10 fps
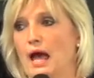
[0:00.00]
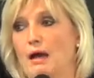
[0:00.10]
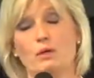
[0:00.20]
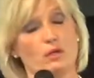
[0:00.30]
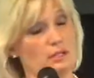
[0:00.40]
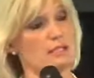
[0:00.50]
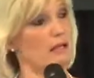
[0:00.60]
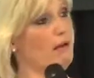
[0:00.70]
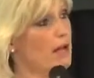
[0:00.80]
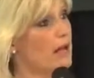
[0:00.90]
And we couldn't
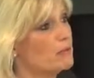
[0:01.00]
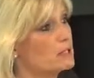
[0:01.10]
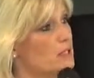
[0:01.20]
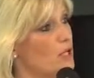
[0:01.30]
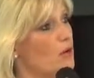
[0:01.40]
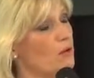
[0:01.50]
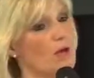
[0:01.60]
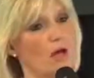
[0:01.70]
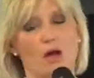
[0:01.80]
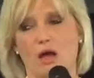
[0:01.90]
sell our house. So
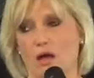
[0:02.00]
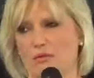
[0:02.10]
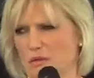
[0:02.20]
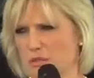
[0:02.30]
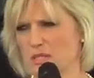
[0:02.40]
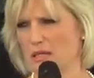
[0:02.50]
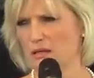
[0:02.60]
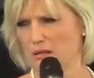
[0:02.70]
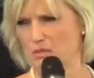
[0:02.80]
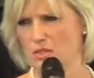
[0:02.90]
I think
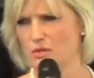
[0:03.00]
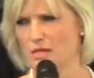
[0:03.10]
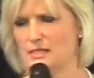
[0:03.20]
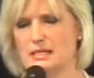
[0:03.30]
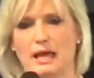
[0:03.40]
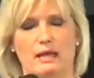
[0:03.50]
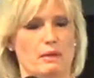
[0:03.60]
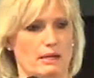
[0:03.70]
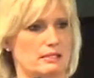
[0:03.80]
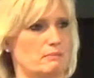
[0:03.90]
it was New Year's Day.
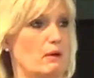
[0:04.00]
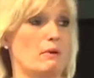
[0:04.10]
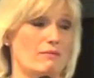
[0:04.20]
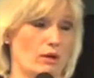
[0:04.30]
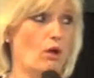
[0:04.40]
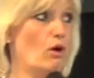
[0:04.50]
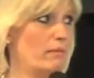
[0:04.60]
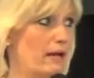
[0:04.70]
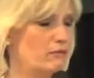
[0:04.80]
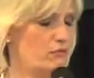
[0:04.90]
We have a lot of
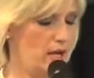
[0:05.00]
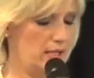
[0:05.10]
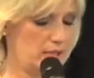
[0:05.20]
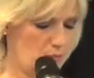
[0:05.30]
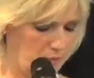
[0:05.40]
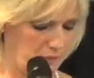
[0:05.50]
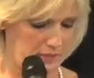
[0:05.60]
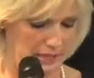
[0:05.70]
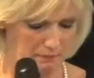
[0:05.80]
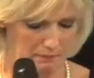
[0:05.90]
mad friends, and one set